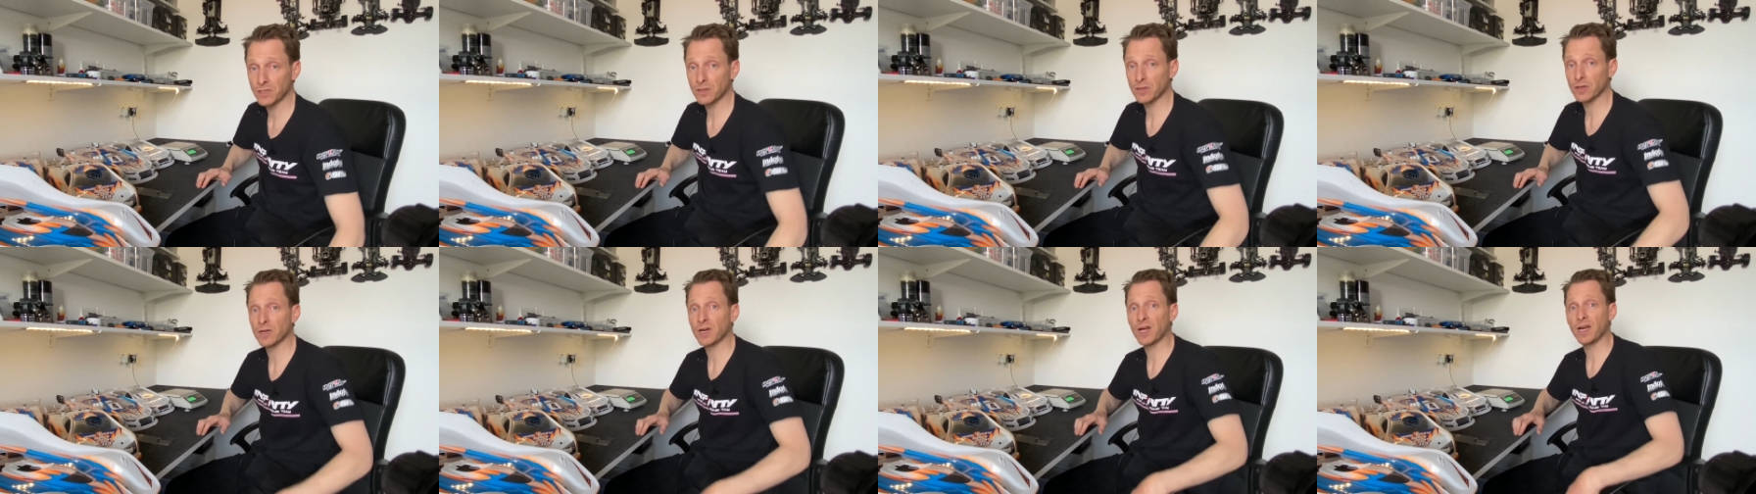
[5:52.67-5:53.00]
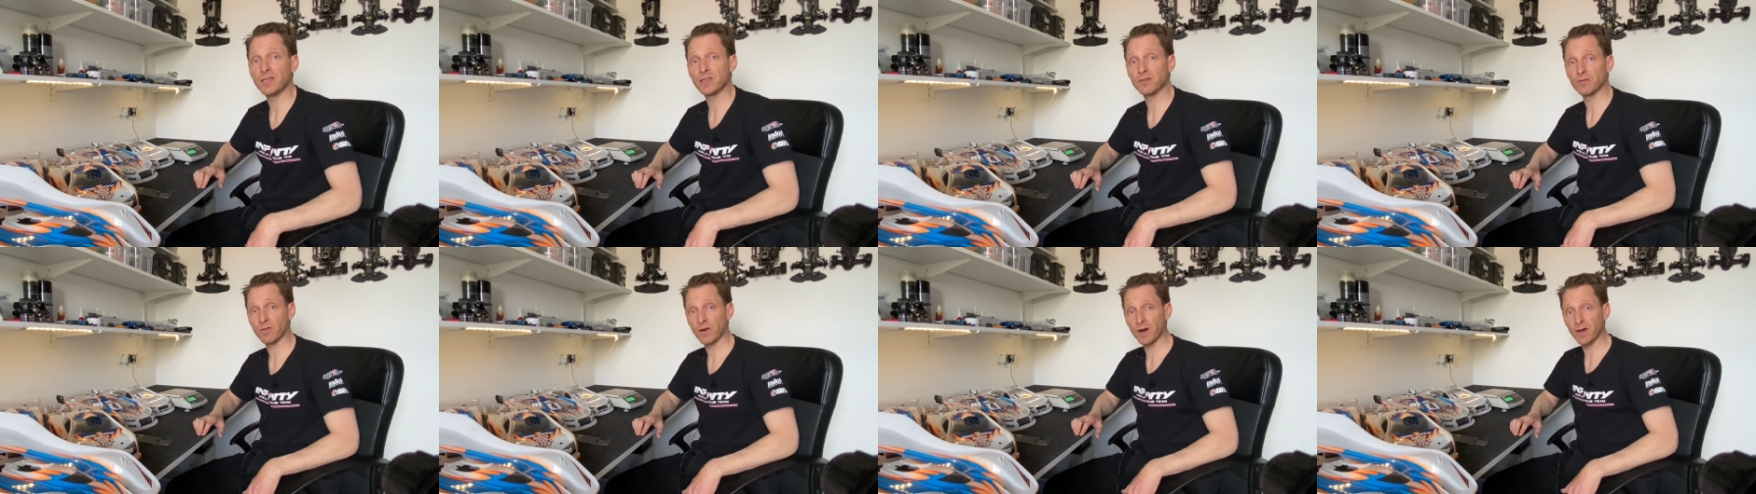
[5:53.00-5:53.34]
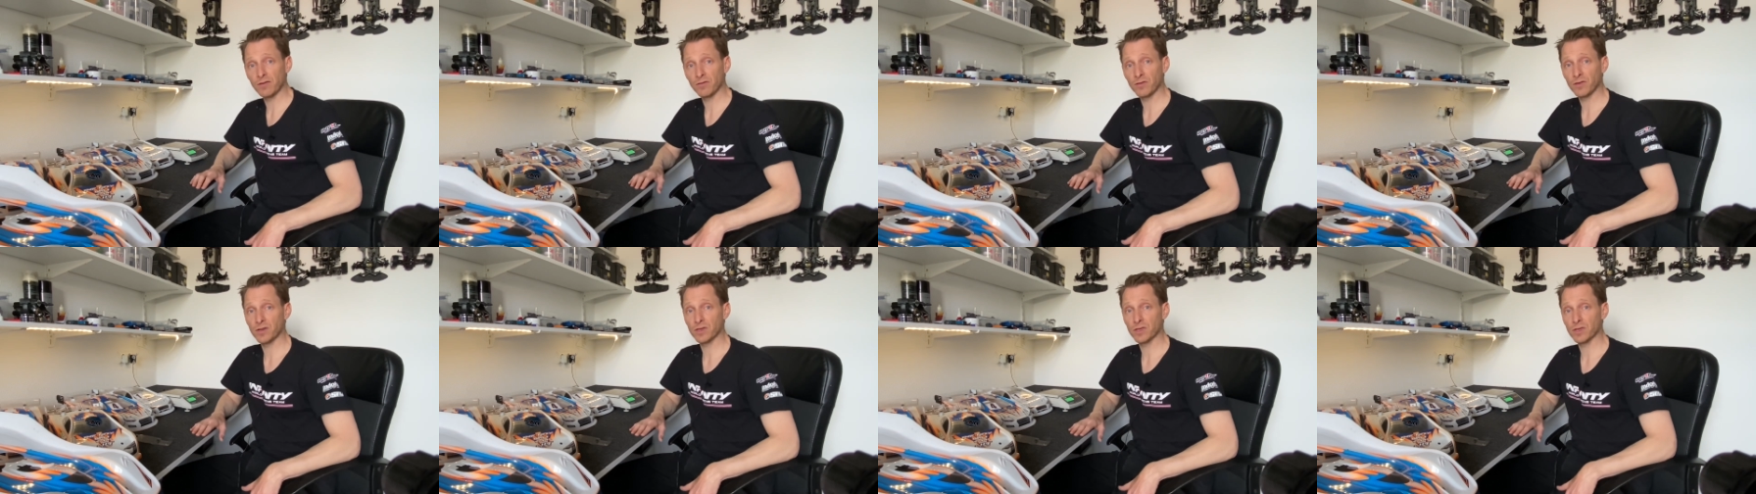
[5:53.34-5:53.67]
the
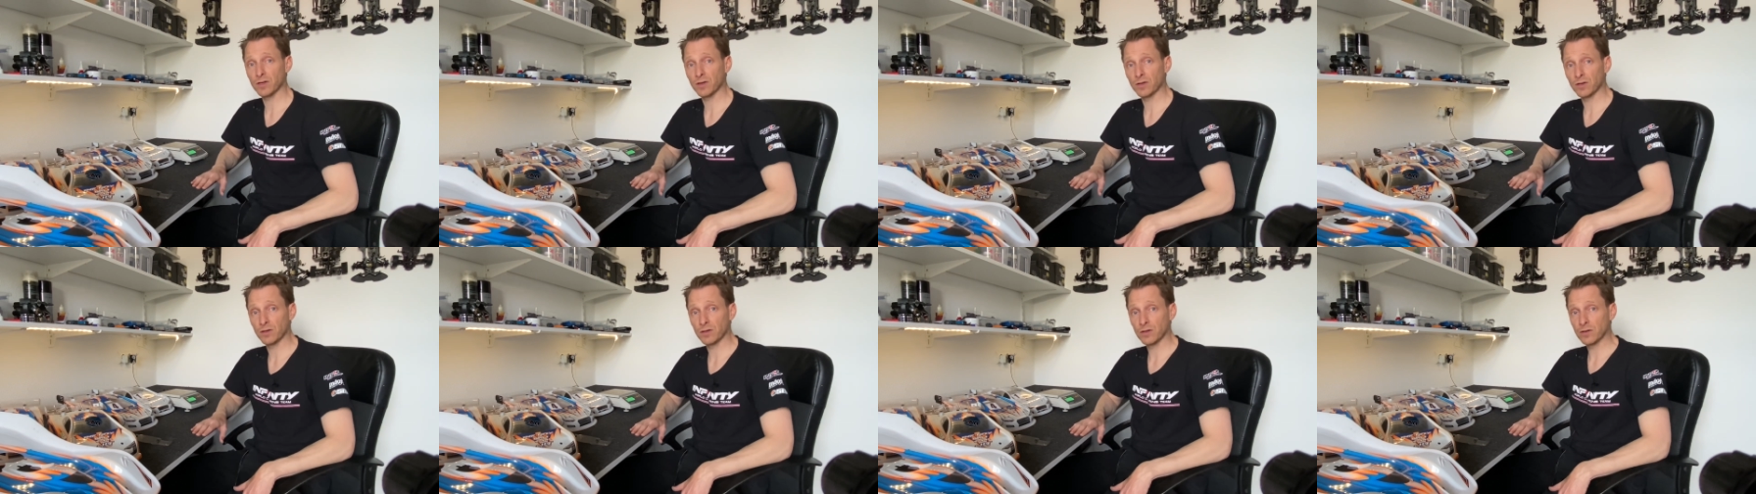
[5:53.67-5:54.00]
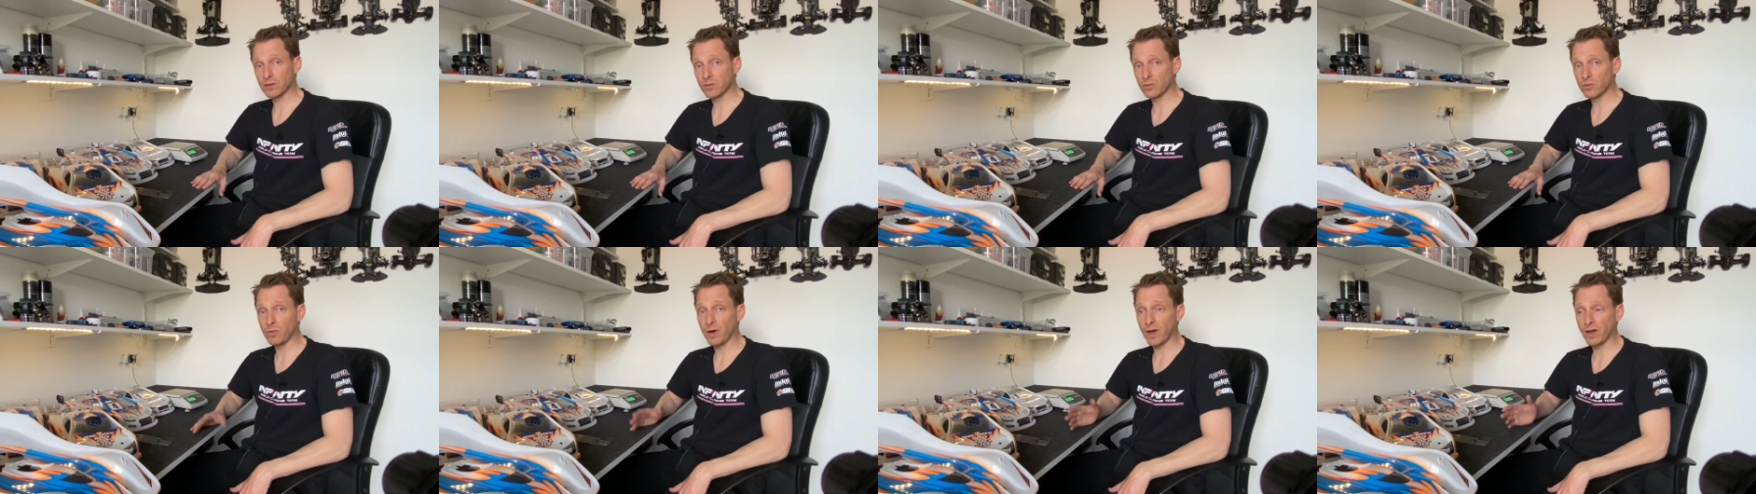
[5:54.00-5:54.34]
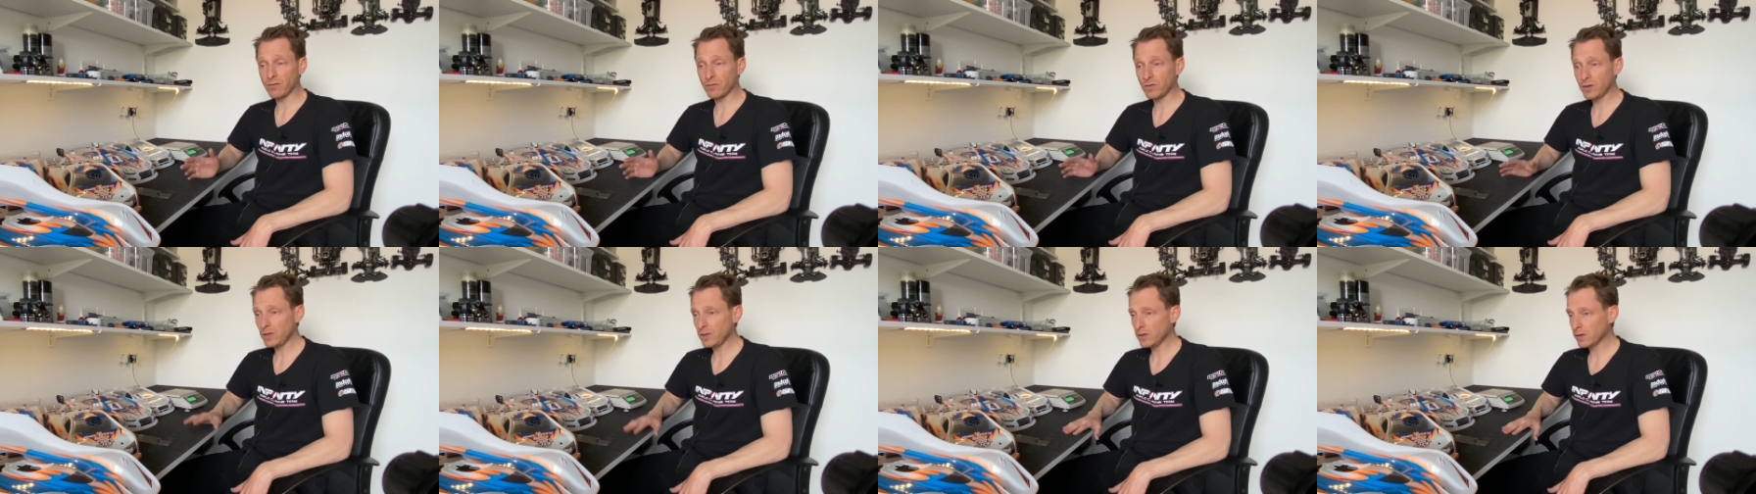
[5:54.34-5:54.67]
95 is too
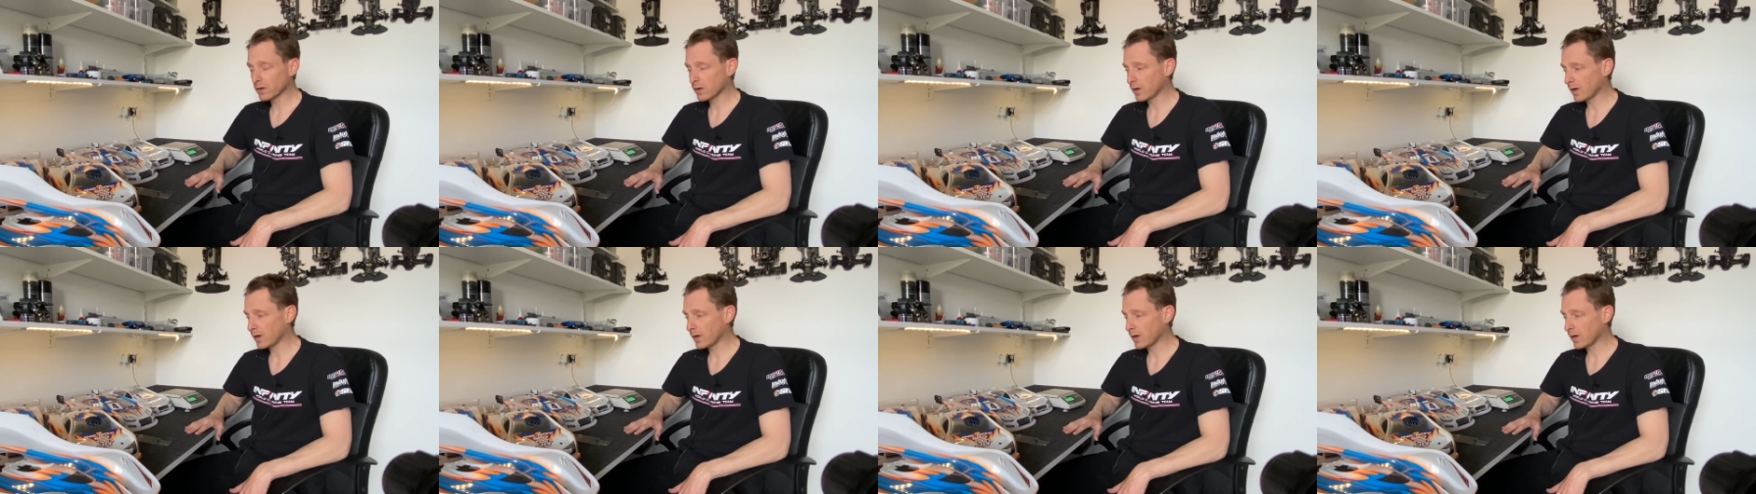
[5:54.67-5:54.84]
heavy.